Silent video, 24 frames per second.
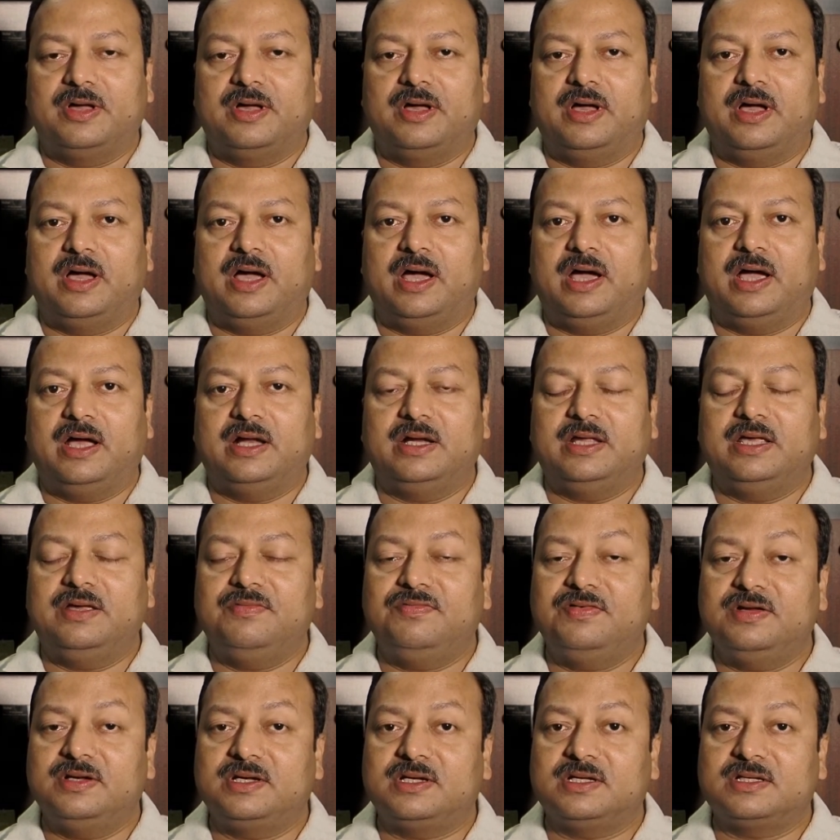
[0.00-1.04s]
and if
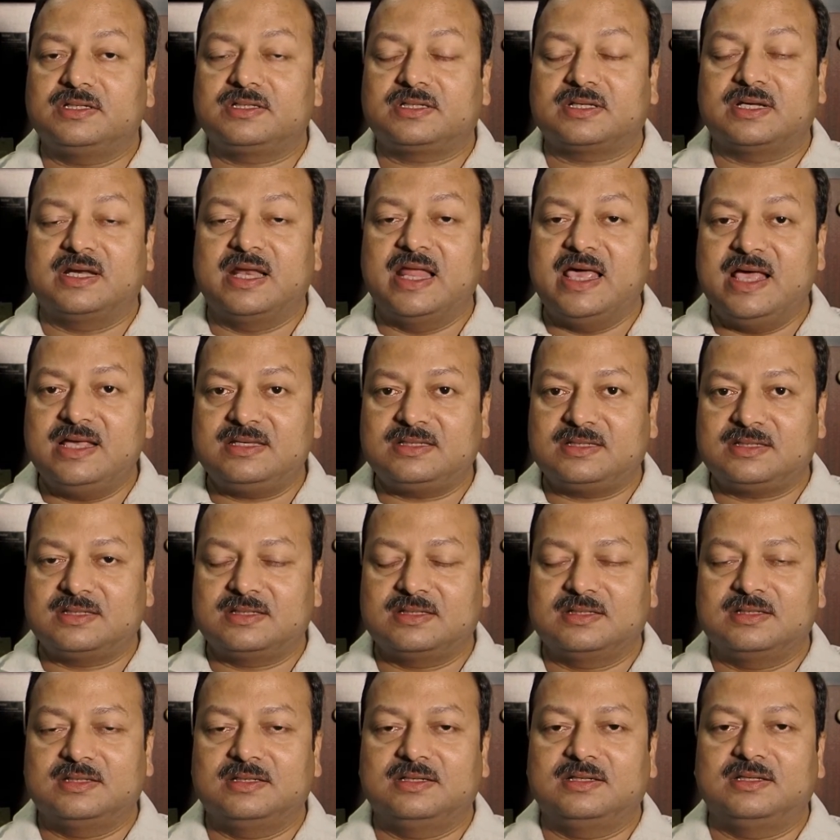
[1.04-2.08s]
it is less,
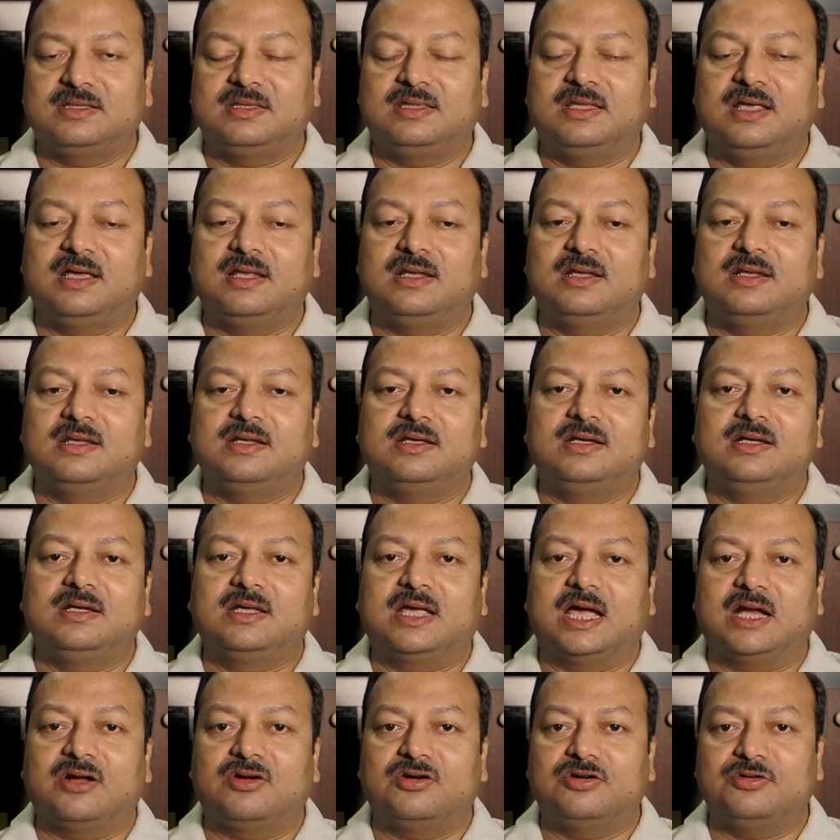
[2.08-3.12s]
then it
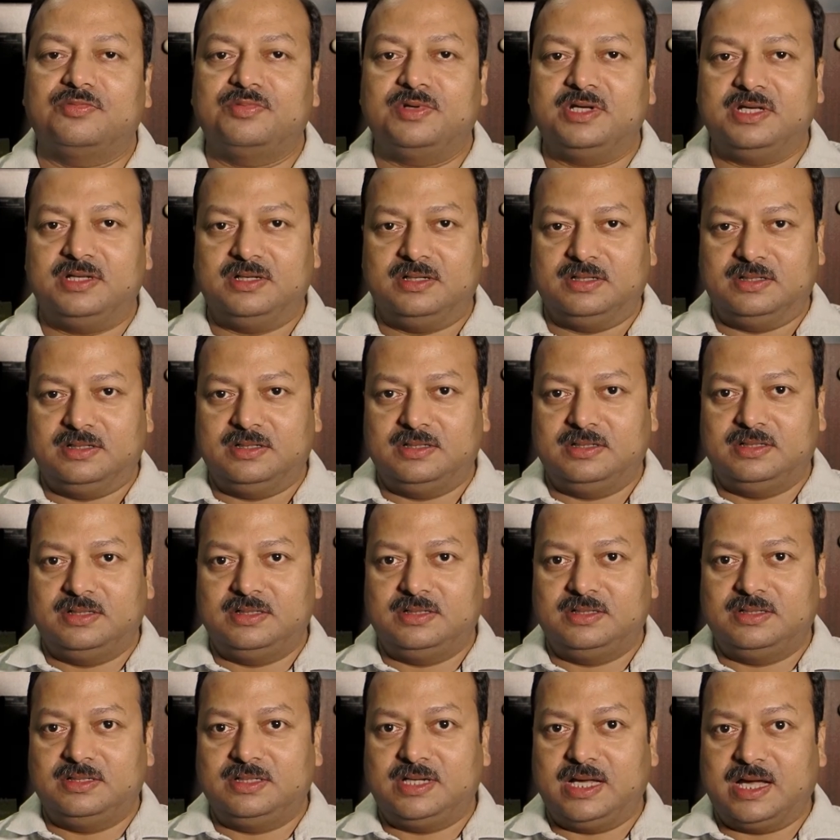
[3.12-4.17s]
cannot be
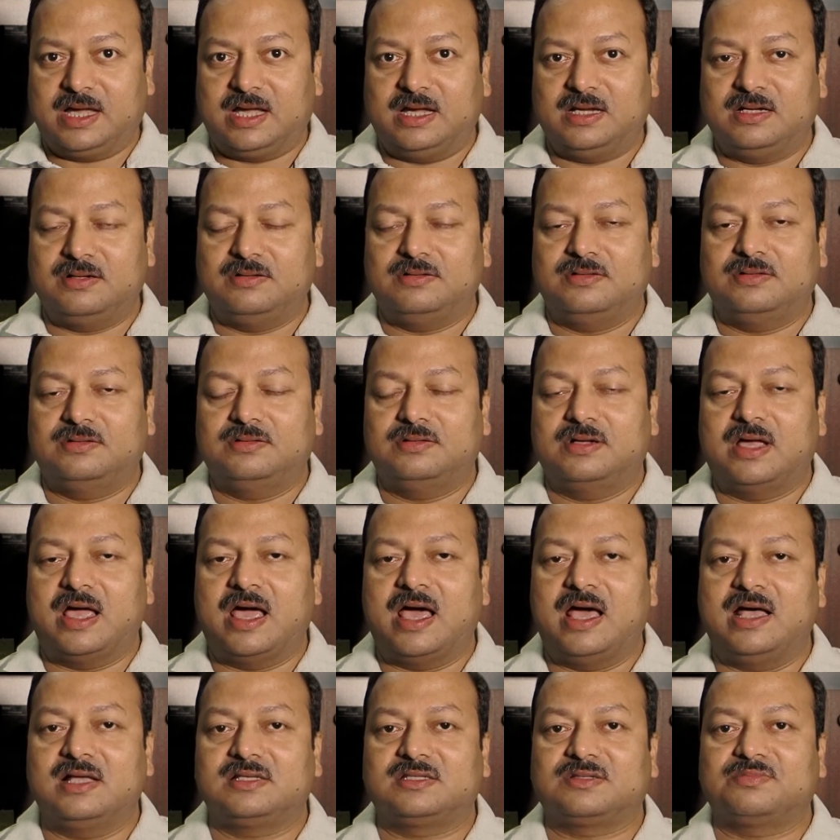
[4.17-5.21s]
taken
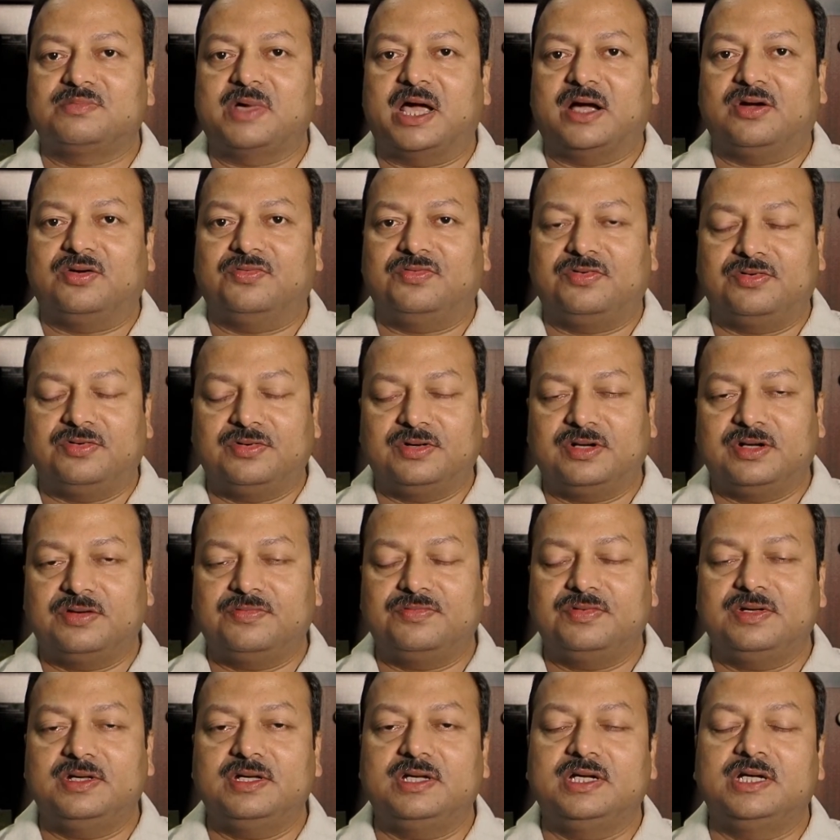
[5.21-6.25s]
as macro
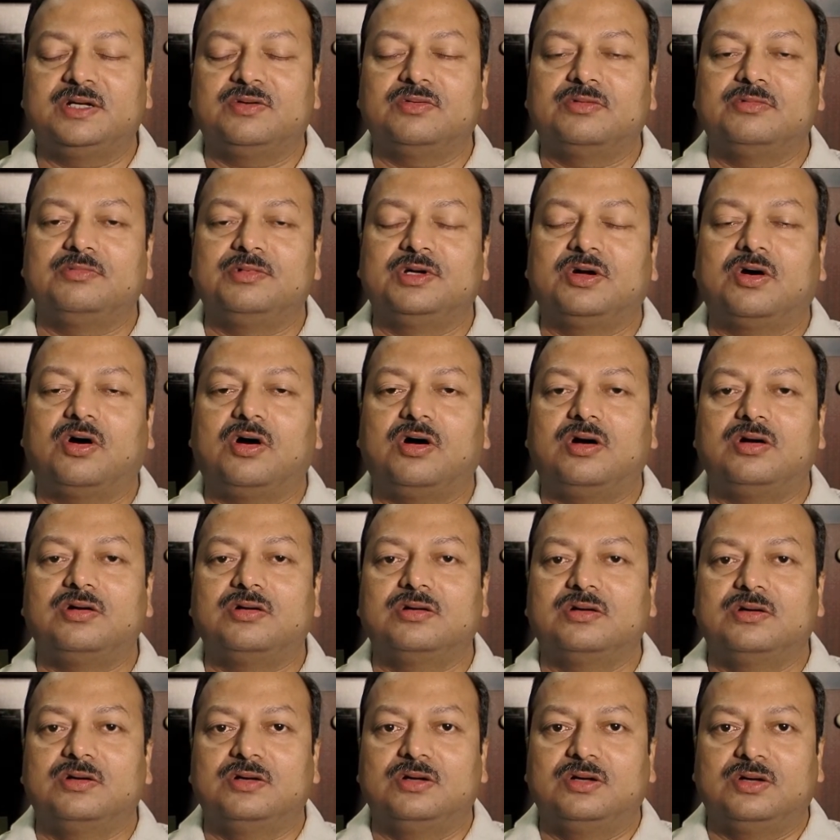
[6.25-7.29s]
photography, it will be called
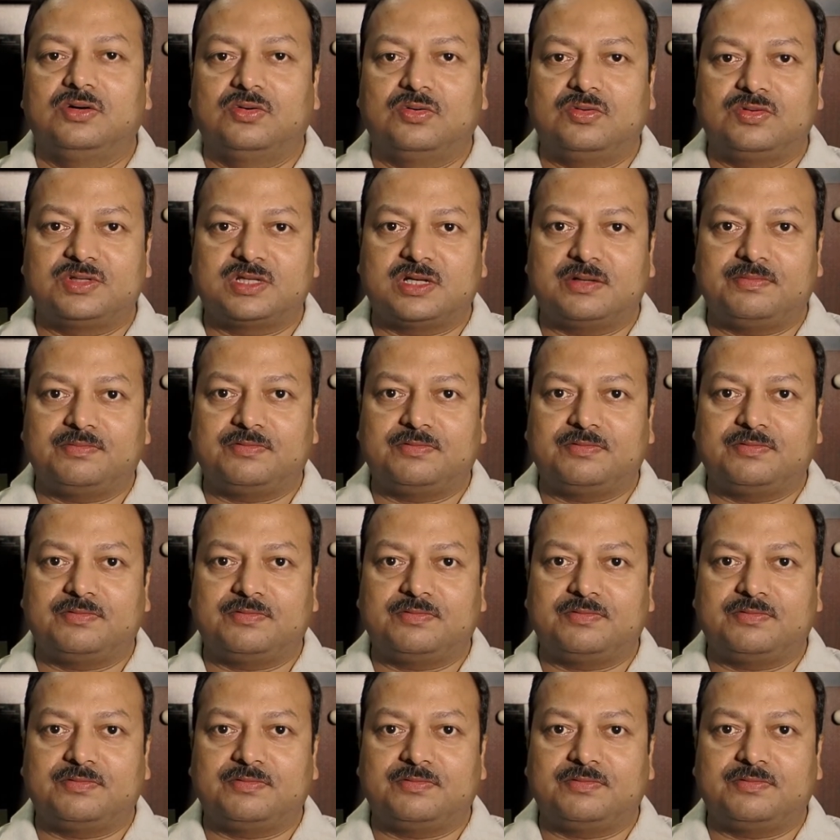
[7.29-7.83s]
close-up